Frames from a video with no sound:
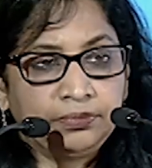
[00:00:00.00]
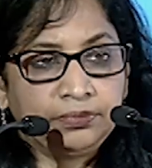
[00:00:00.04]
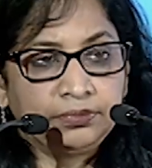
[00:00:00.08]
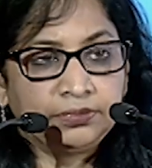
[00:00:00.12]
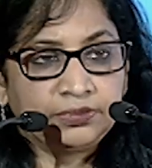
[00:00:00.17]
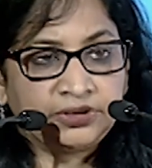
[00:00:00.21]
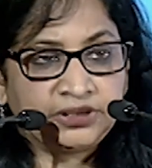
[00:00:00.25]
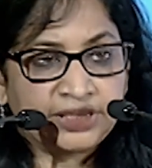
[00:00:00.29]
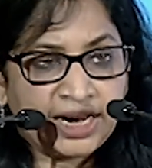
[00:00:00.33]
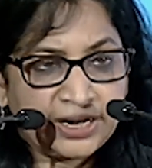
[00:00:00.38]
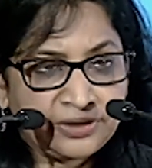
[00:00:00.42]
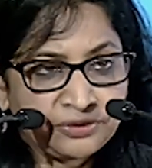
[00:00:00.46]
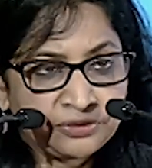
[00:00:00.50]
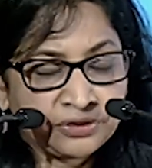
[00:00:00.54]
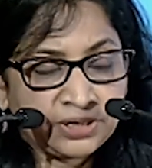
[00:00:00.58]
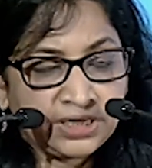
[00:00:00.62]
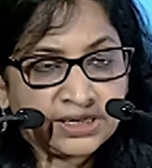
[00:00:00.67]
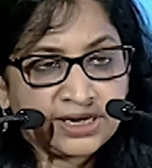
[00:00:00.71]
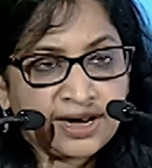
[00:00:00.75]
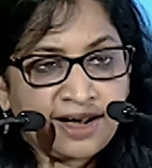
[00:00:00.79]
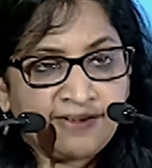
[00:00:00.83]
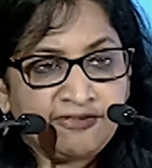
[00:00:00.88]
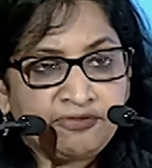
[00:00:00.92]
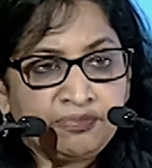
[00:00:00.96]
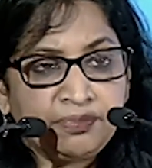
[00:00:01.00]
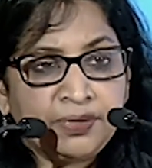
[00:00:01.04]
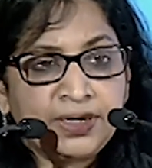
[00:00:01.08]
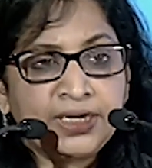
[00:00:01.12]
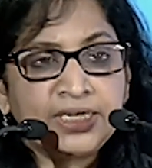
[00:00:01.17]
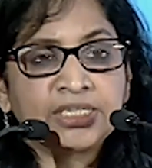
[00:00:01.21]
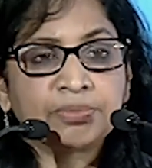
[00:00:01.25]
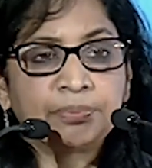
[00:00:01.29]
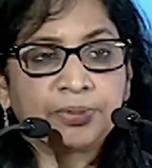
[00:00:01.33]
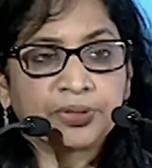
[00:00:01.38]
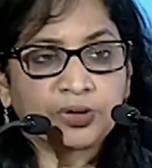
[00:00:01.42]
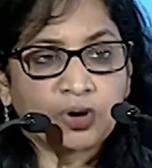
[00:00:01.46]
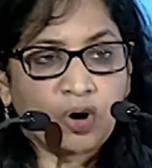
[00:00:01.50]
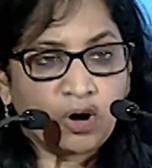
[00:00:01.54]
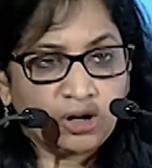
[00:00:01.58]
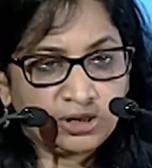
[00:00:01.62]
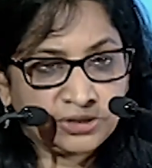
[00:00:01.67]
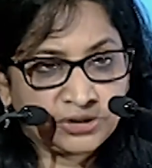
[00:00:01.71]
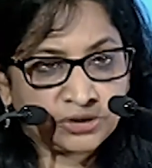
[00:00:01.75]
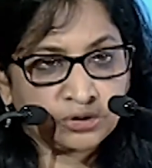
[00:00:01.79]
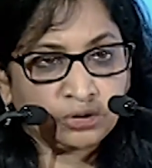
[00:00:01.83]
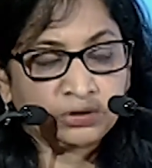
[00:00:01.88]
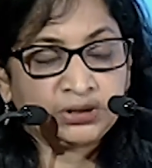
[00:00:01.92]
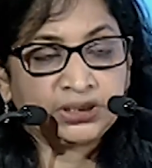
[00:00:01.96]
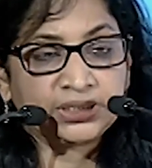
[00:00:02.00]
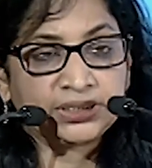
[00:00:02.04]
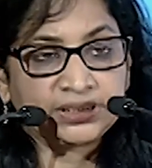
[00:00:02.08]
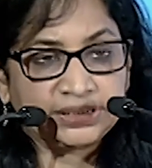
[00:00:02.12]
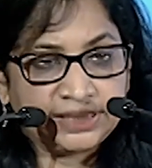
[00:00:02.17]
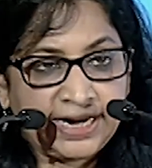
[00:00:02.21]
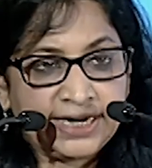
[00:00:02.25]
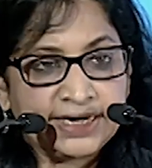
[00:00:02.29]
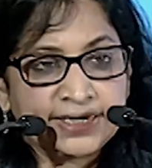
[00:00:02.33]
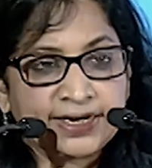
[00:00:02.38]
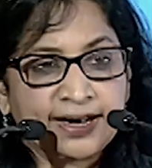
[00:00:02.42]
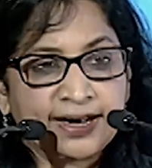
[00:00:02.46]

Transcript: central government, but also the state